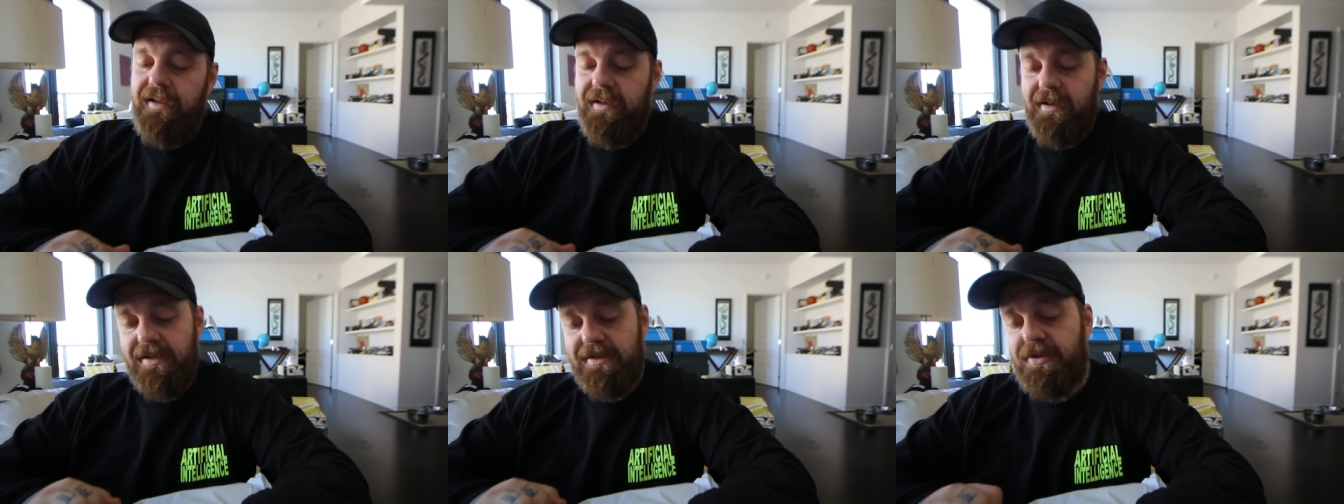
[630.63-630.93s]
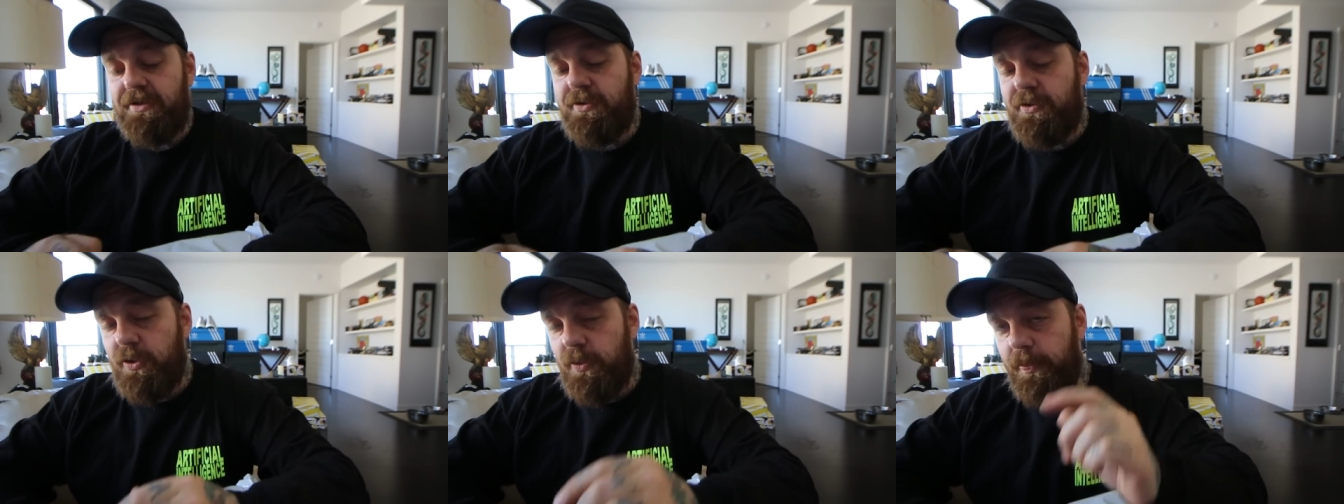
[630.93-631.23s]

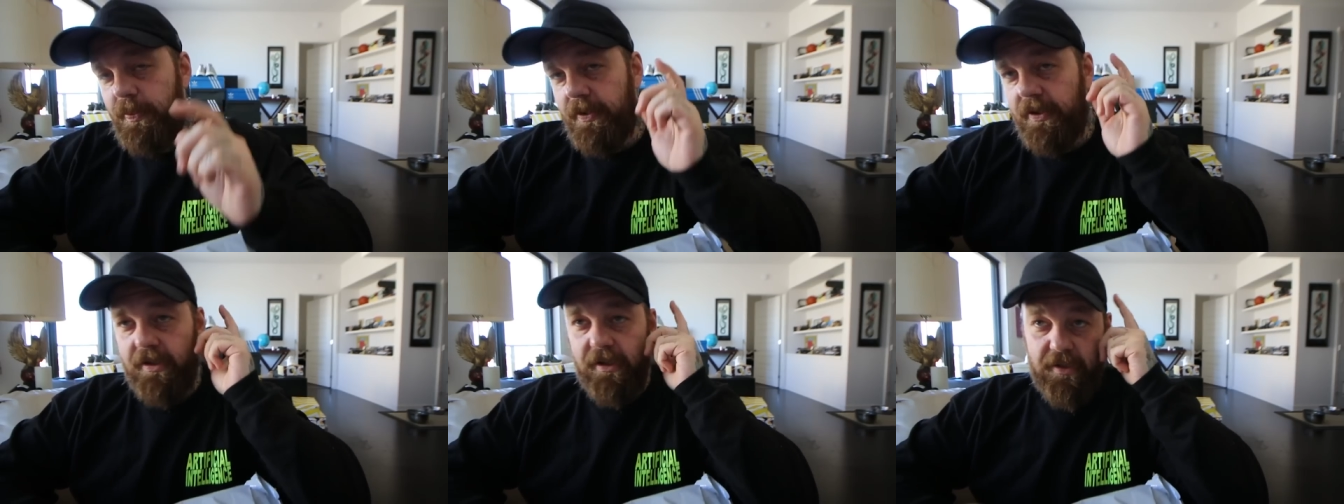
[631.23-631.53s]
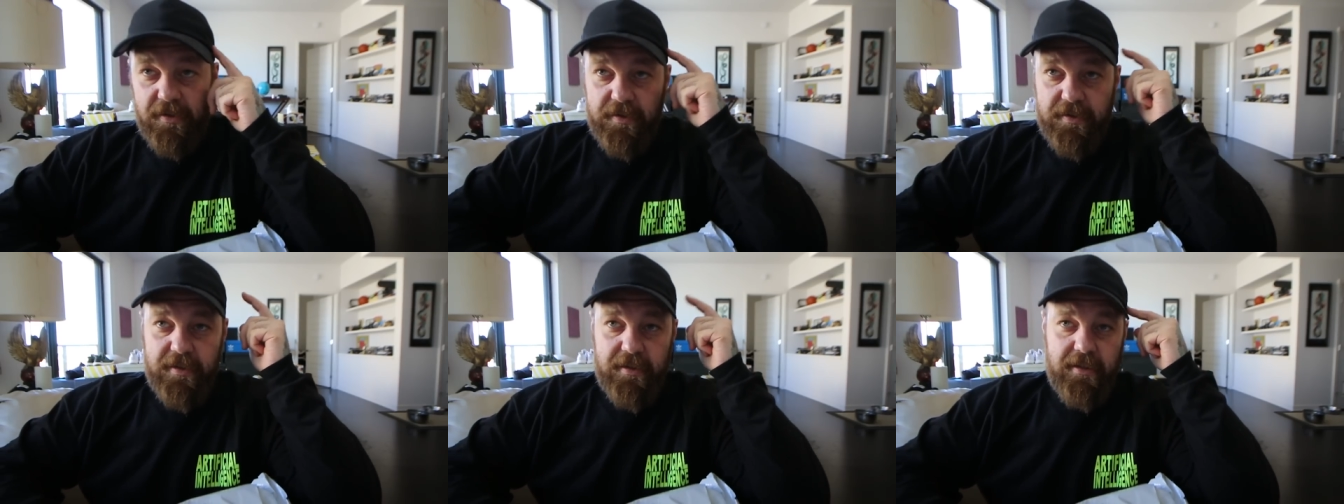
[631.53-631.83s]
is super
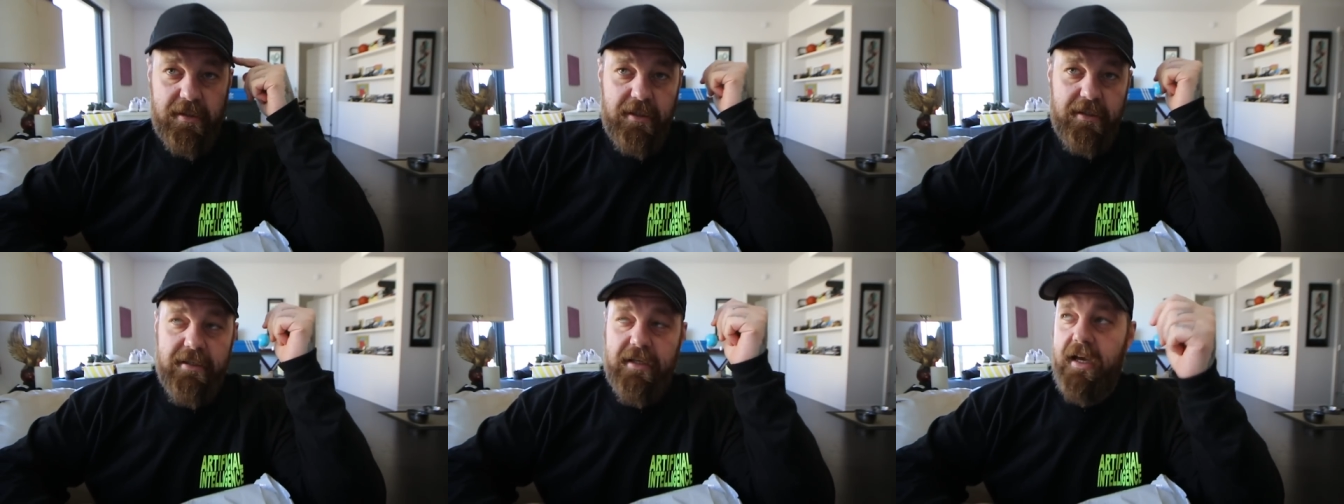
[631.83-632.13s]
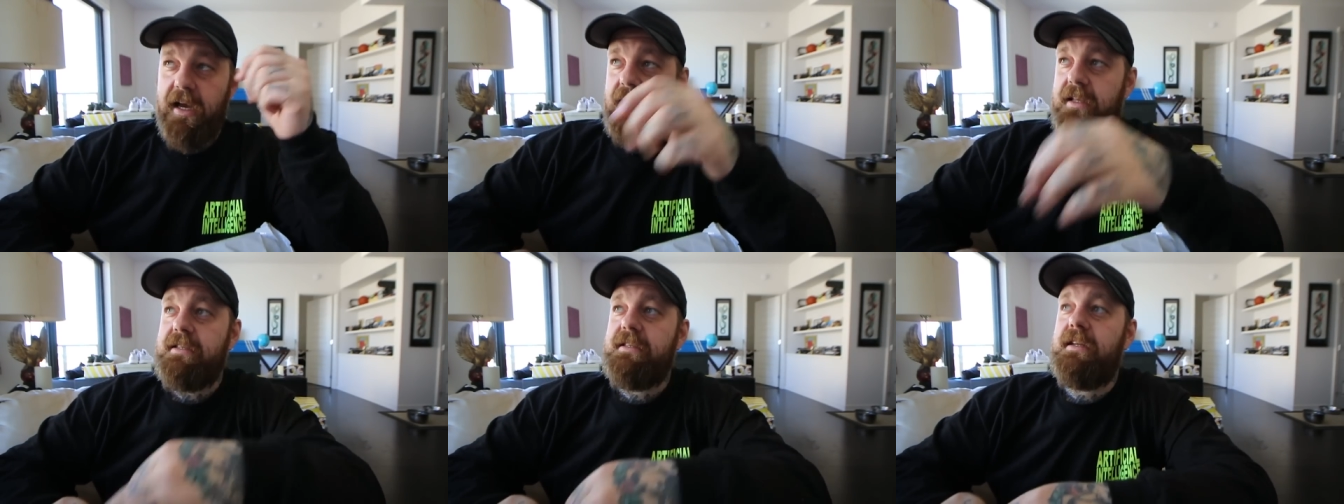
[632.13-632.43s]
close to these
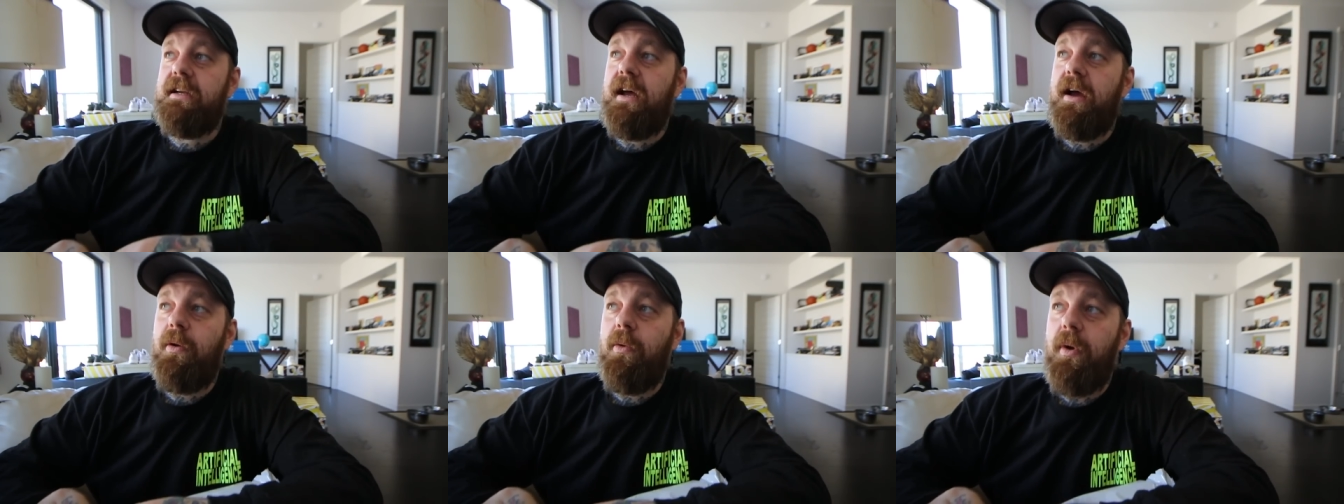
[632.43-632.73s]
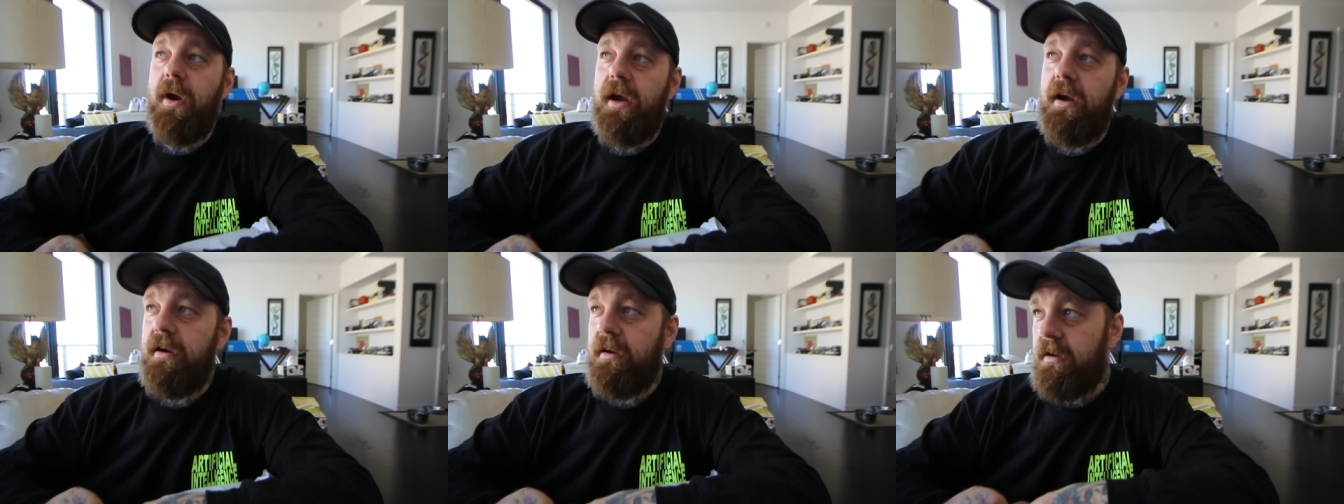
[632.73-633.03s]
hats that I
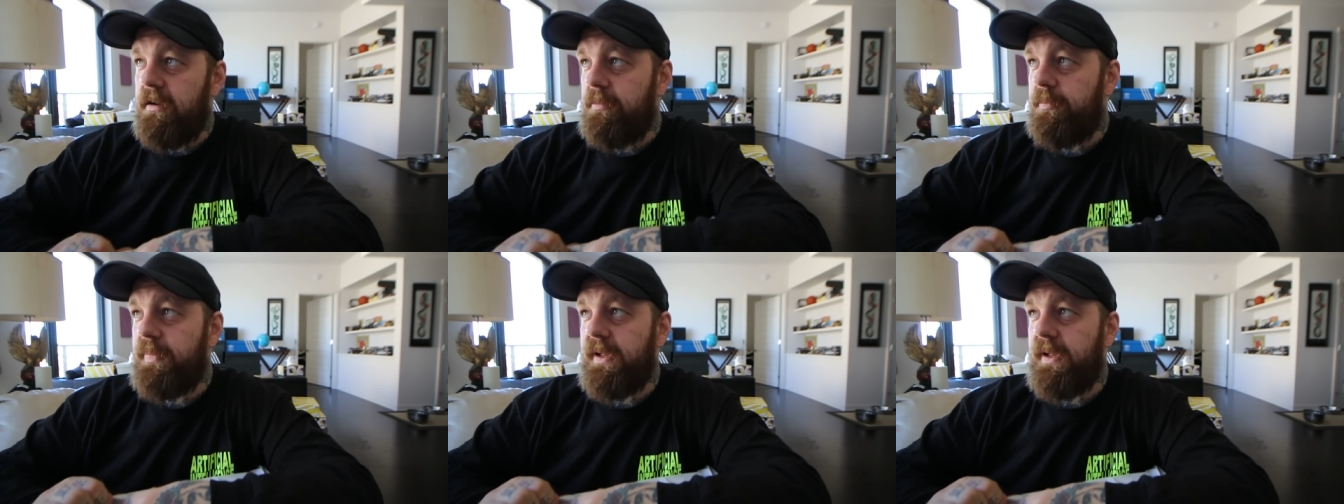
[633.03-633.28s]
wear